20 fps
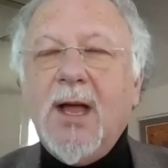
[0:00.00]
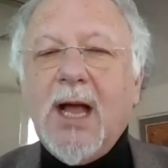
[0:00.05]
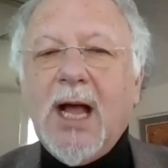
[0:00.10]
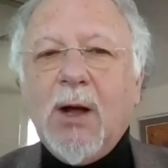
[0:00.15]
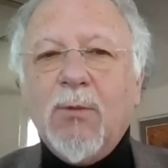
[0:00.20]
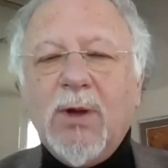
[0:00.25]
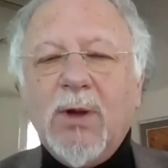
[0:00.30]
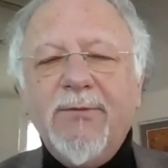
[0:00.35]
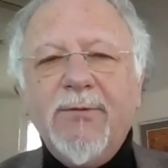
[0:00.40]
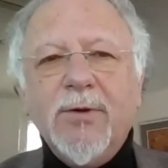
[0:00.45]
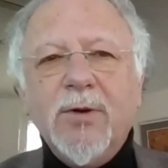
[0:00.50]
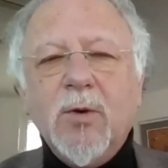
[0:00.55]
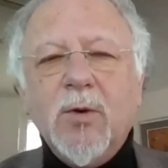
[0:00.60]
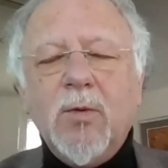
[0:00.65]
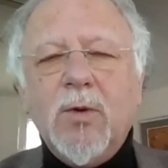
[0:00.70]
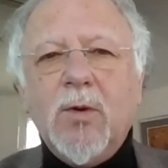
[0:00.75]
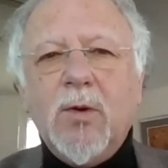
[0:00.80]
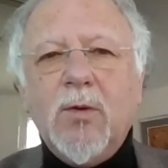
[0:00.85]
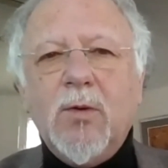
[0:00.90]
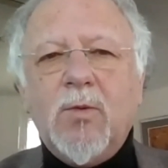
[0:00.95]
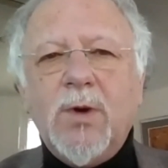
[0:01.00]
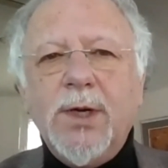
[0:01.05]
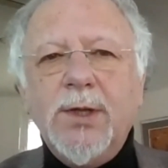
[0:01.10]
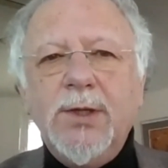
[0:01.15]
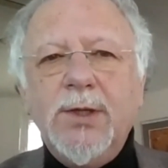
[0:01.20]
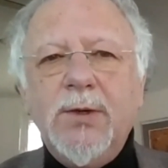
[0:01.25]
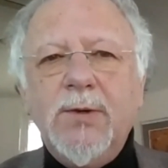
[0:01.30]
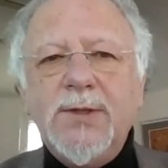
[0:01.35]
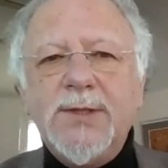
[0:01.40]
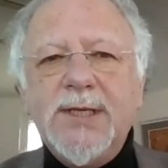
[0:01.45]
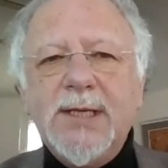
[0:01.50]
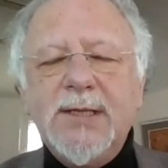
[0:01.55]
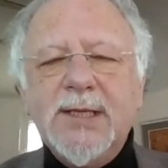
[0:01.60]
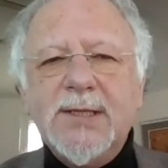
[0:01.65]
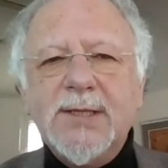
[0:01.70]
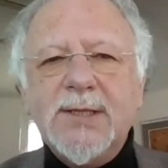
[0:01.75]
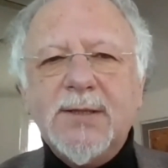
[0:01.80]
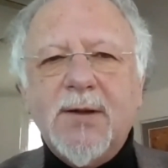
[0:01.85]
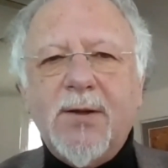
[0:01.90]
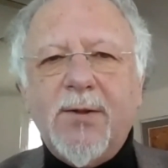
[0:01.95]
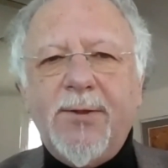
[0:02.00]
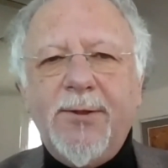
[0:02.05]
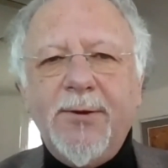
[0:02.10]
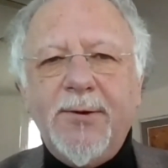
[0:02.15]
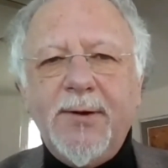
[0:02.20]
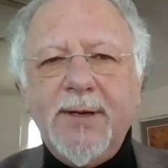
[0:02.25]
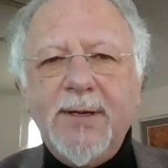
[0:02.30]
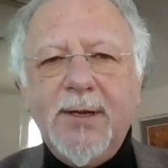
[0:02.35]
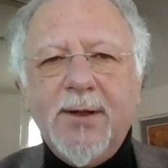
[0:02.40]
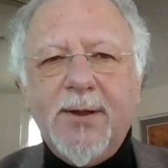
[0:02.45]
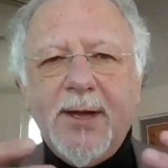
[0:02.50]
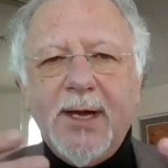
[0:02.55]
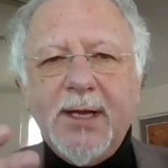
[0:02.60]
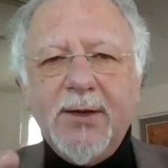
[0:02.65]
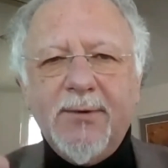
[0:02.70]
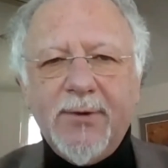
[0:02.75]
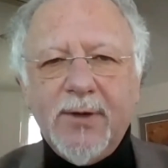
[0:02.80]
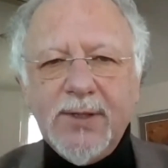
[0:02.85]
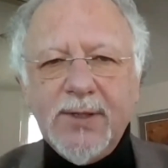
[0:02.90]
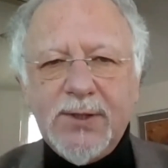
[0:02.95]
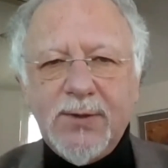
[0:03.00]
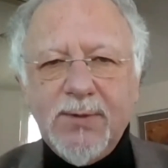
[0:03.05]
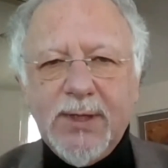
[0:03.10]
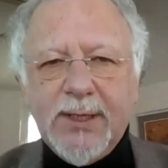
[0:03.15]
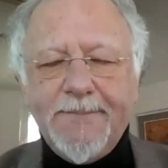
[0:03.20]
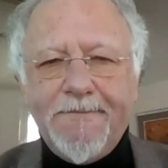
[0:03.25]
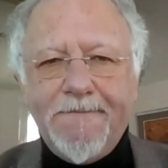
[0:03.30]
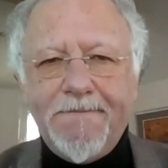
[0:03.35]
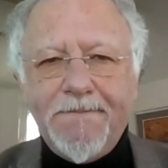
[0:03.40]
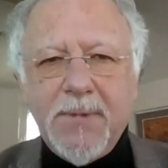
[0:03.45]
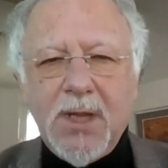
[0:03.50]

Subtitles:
However, we're using this 30th anniversary